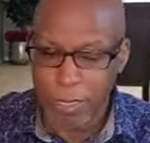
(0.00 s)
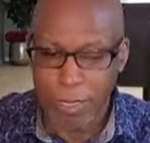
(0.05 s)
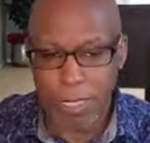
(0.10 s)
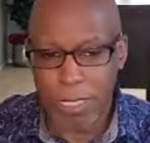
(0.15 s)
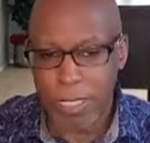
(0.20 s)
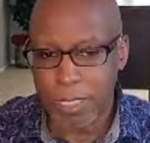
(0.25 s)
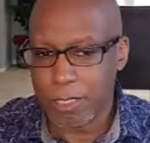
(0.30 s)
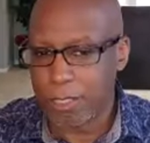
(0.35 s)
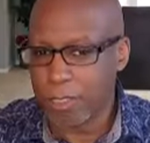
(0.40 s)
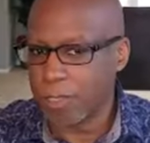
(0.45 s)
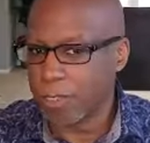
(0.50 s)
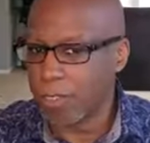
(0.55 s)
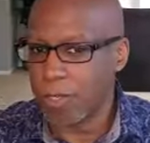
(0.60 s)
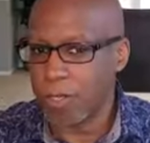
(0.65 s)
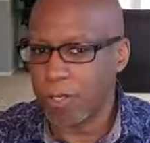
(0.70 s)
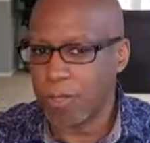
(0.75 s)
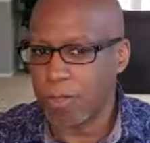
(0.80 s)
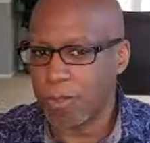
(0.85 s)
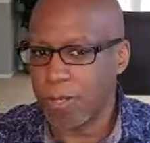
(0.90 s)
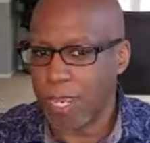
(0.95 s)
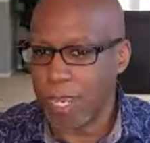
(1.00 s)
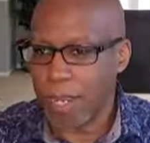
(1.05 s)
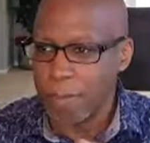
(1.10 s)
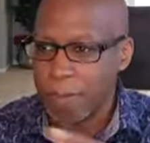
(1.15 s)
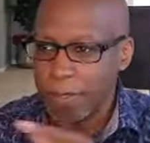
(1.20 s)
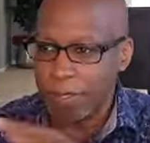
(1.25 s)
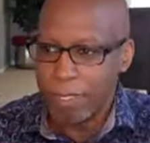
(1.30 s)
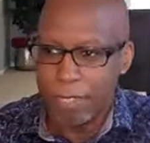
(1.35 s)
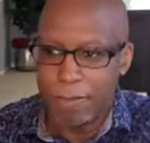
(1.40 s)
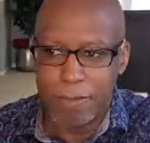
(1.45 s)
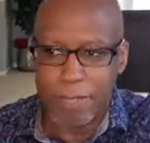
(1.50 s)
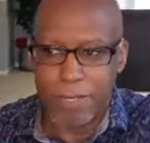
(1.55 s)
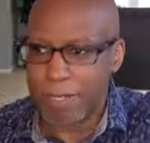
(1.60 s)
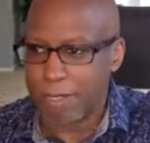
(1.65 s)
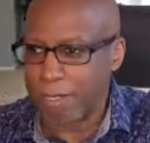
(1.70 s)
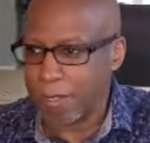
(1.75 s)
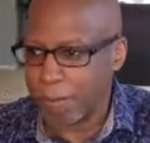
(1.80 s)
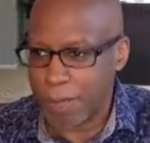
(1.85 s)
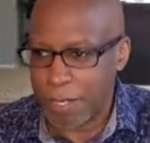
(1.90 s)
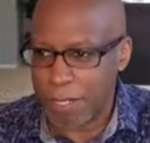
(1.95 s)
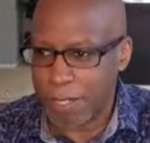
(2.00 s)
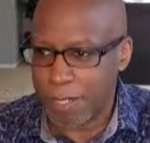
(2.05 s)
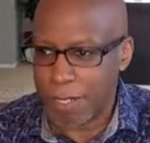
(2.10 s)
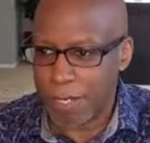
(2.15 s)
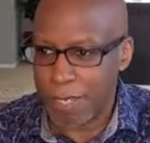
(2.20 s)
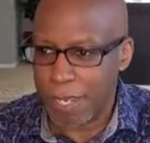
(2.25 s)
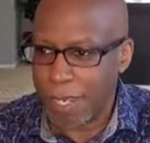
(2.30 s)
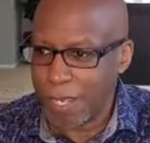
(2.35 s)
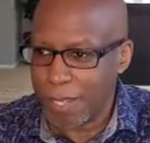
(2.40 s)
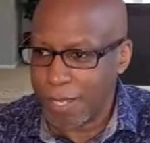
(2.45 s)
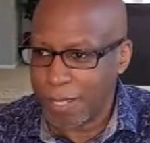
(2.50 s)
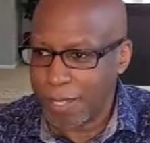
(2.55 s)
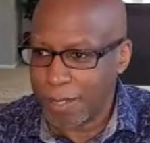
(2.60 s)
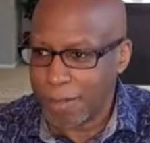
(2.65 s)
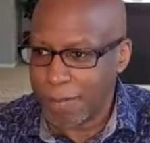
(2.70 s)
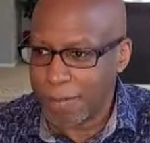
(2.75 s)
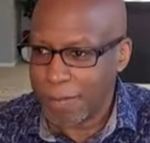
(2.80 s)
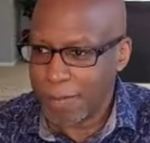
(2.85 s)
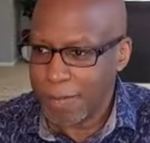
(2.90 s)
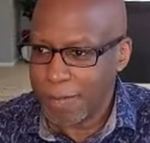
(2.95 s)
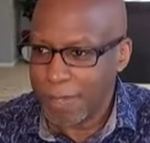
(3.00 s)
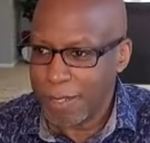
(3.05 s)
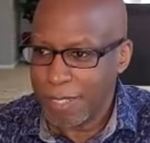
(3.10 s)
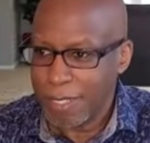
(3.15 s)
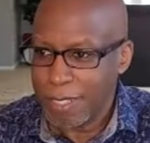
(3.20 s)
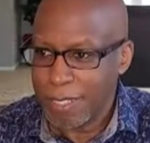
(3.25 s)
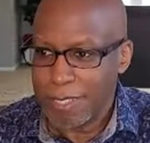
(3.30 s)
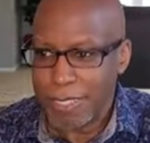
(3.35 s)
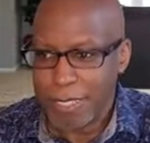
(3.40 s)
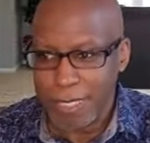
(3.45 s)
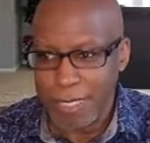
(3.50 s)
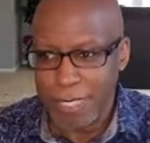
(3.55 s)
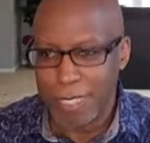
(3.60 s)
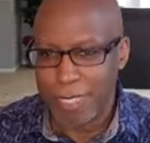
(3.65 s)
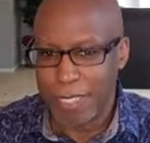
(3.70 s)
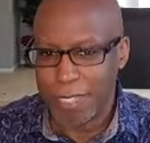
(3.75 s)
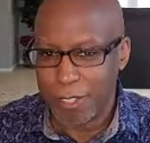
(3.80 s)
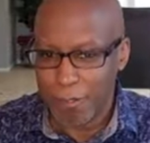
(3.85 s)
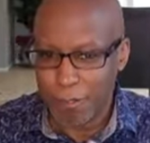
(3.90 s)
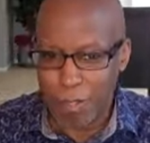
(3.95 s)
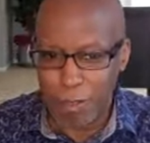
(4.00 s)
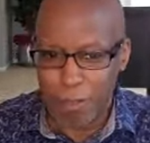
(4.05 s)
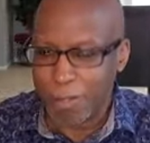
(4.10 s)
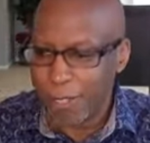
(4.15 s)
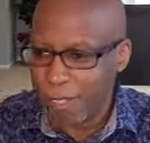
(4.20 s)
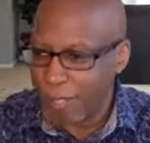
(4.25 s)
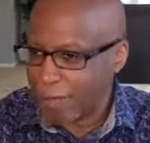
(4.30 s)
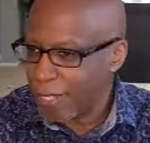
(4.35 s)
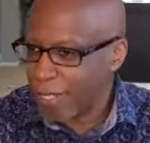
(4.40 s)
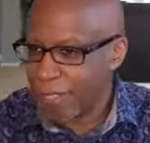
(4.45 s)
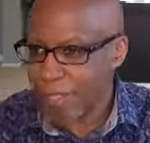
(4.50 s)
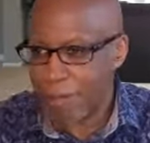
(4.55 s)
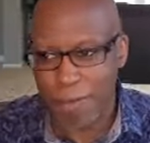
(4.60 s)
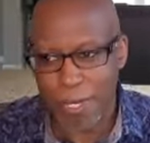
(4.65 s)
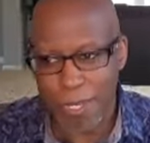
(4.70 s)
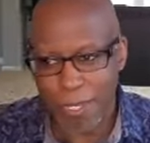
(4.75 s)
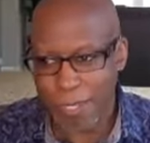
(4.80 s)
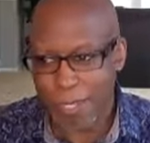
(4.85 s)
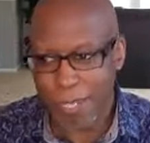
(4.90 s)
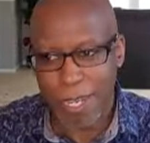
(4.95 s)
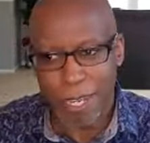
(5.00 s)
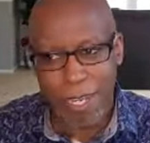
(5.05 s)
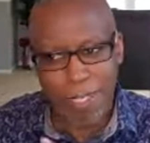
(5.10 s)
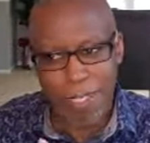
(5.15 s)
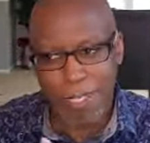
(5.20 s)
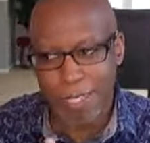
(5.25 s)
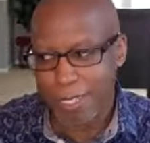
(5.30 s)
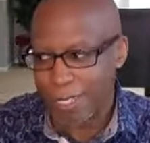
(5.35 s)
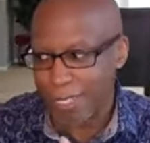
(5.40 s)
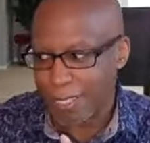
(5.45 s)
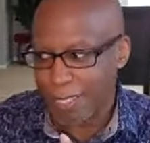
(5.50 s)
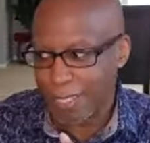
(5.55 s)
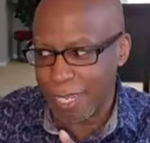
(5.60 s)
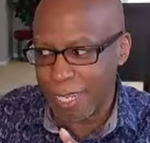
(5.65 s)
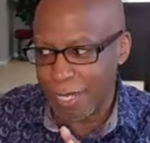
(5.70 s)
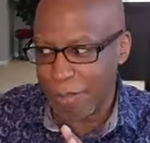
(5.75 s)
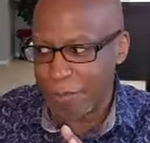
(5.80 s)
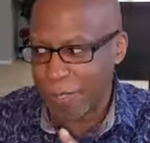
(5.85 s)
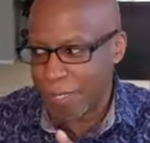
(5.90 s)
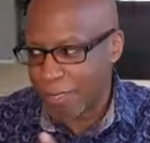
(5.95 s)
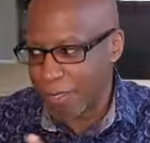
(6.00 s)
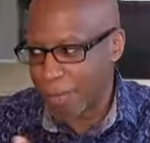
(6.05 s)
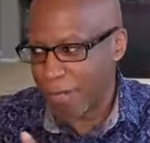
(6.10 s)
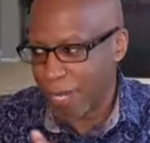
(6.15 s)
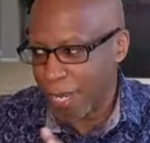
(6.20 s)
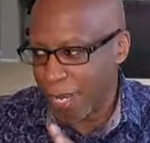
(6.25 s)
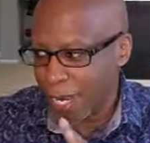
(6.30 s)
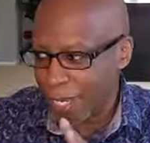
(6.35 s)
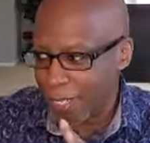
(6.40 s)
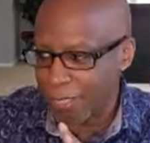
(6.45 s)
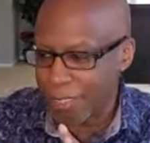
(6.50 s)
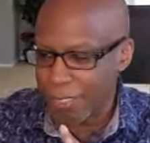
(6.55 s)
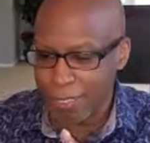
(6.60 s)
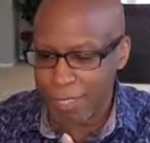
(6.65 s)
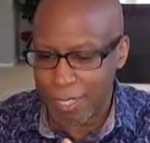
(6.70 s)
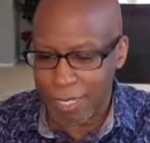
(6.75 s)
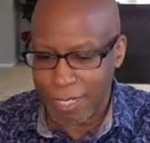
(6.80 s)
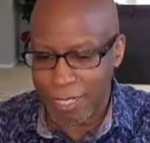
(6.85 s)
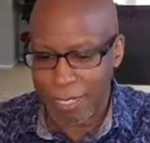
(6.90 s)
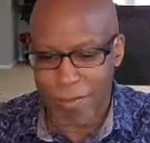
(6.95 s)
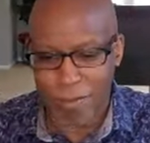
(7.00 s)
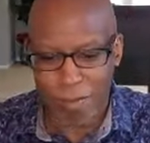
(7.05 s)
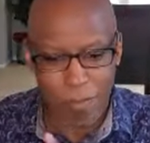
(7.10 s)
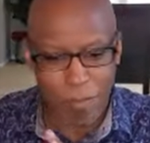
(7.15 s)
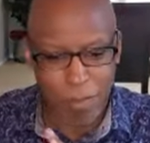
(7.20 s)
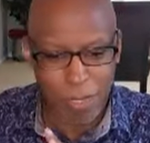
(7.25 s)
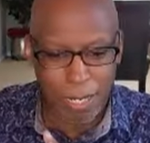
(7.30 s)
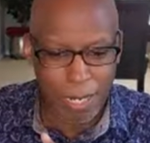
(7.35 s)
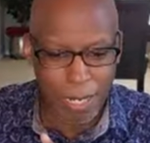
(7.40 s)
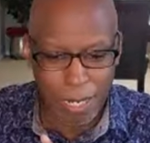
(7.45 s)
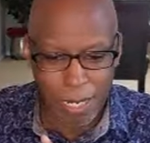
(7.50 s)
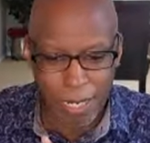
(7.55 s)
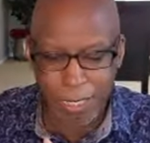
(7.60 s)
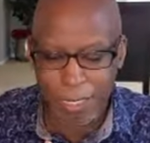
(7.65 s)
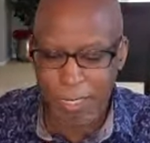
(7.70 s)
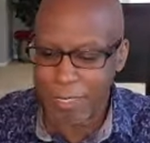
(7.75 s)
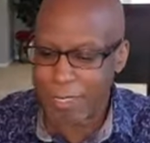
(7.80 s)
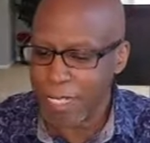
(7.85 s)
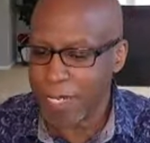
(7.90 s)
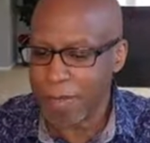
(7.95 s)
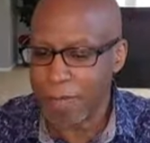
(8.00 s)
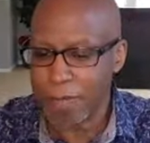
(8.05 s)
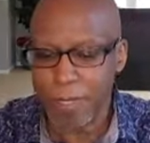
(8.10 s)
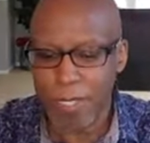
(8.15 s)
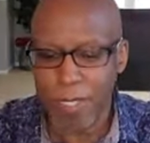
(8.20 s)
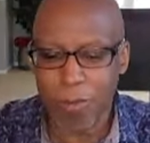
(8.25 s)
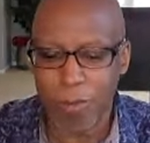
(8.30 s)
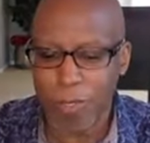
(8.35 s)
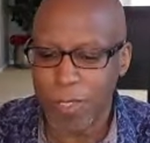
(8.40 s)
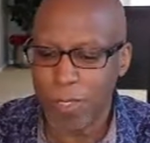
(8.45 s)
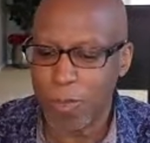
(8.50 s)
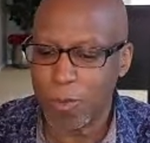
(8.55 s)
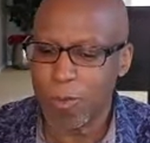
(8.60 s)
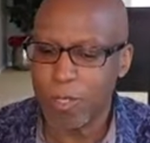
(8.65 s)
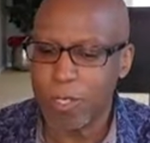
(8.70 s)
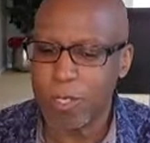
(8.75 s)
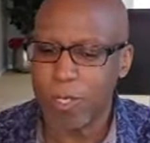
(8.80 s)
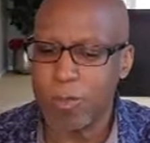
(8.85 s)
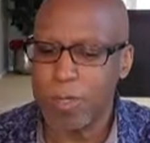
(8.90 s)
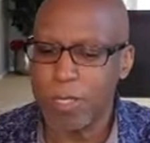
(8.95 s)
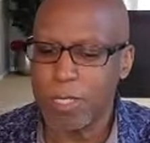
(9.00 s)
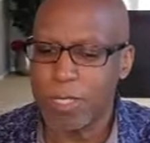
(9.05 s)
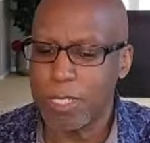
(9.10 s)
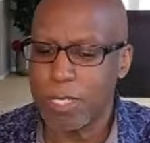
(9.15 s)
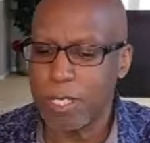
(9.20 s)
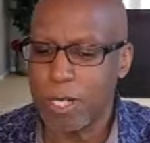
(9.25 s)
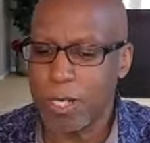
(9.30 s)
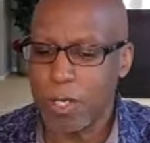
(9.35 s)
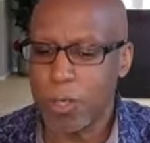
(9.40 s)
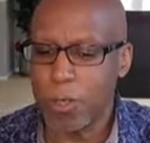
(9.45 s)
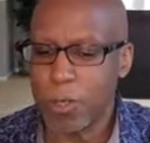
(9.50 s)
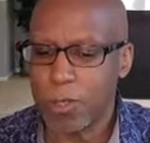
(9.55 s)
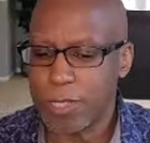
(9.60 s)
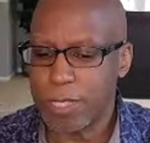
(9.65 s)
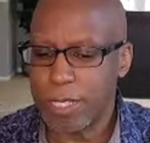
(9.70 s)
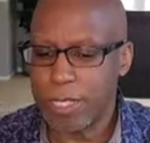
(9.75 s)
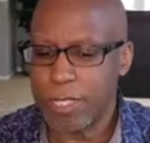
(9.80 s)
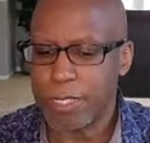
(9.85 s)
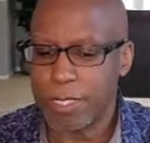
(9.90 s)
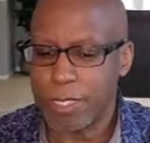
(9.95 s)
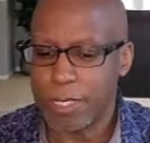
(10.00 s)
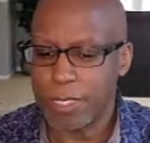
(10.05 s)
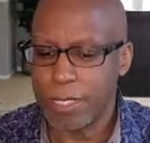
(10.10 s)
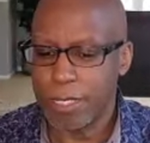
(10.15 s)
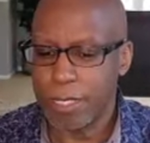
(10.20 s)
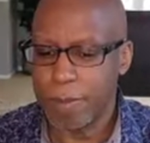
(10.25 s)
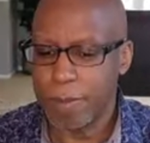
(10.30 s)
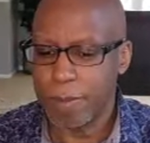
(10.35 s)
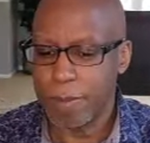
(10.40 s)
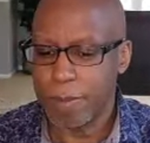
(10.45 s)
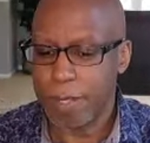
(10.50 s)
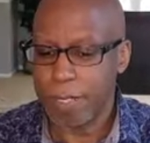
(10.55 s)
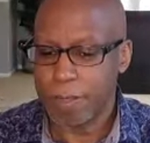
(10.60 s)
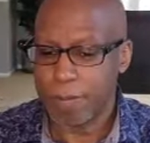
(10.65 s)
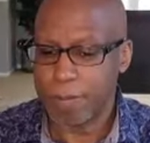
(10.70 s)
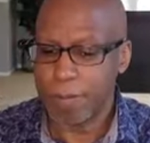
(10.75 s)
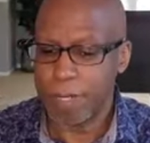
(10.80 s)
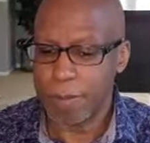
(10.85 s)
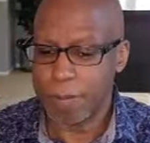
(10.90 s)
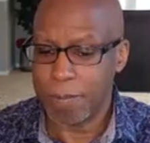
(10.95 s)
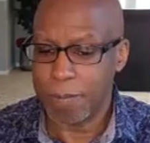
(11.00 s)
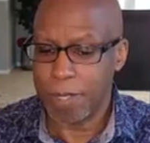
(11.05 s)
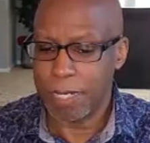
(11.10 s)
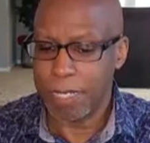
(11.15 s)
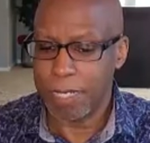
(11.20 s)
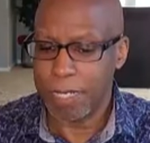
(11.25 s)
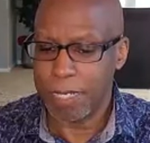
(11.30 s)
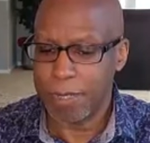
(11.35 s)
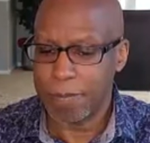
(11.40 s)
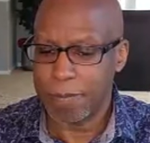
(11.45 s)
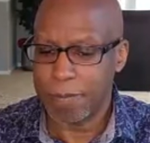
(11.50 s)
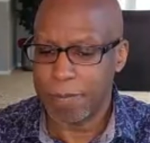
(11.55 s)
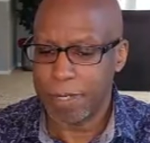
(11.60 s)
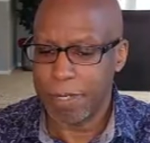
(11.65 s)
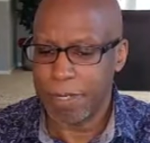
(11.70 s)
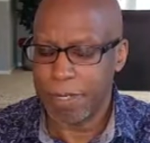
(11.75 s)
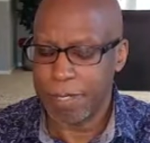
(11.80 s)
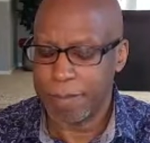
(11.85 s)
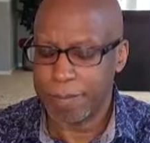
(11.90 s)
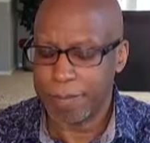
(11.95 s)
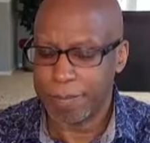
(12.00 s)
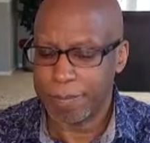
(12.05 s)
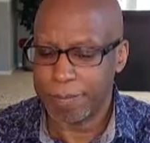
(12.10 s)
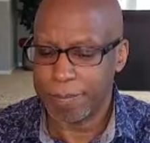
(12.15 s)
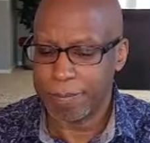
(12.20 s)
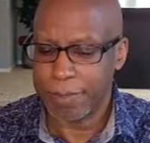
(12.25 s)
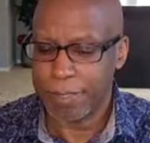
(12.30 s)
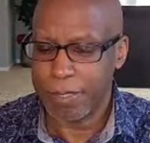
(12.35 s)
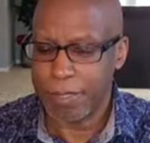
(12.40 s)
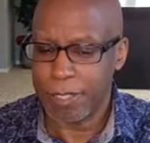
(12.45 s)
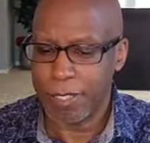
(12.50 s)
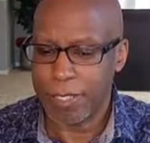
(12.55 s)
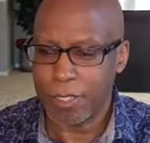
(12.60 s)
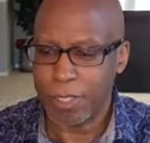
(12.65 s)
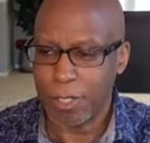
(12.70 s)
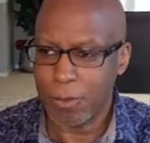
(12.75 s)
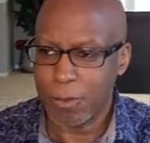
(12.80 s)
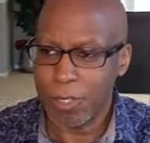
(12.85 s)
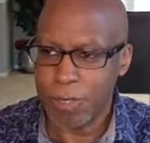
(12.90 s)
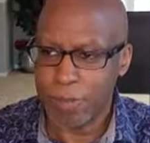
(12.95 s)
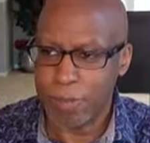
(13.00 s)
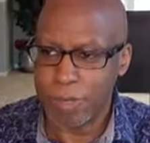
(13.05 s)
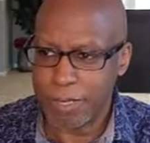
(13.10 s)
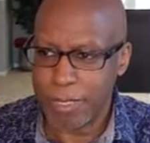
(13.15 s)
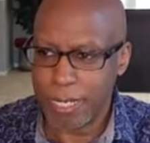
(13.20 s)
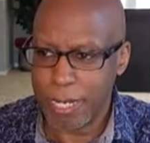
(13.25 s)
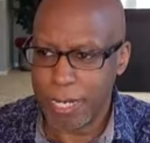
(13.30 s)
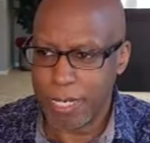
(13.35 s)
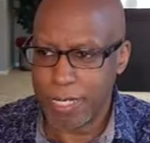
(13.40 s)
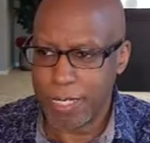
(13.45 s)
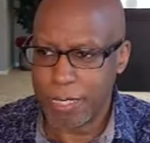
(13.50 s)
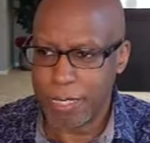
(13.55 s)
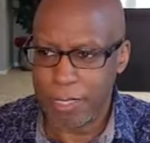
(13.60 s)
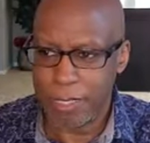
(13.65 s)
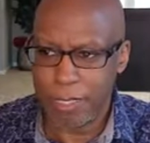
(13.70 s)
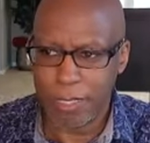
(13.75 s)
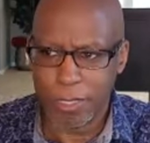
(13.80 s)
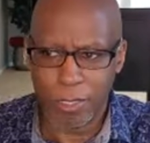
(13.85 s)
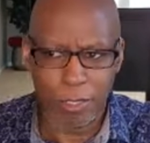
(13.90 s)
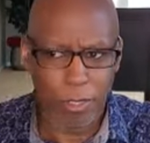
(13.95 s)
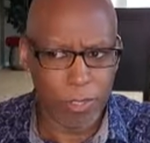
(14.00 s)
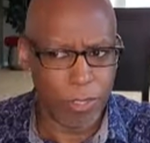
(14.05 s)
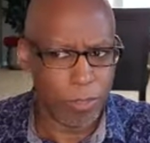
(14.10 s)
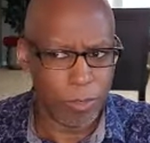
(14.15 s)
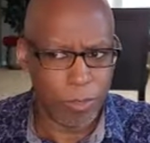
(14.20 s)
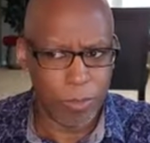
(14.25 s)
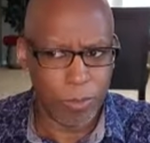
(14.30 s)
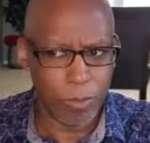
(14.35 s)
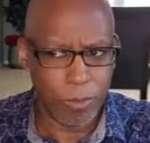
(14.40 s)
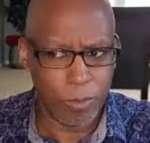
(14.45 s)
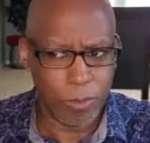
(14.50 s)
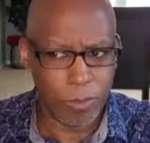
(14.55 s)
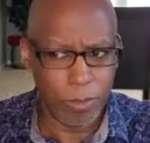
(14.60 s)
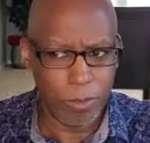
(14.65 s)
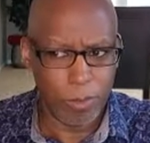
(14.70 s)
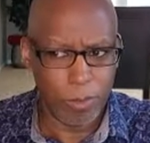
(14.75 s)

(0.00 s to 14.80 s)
She can't just go, I believe this is a man of God. Yes. See, if you believe that's a man of God, then there's got to be some action, action, that comes behind that. Same thing with the widow with who said, my my my um, um, sons are going to be taken mm-hmm. into.